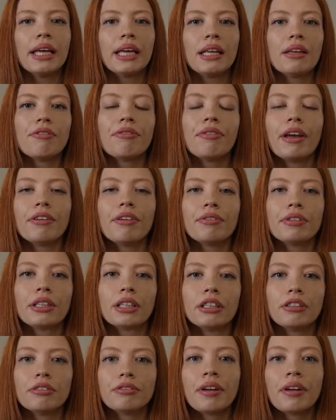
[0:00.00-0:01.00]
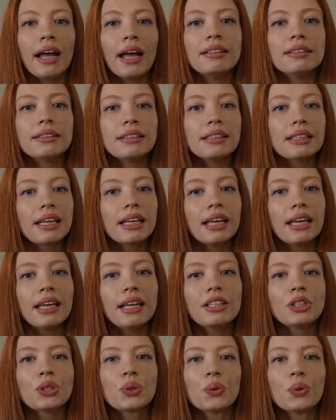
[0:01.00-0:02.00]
in favor of Ansel Keys,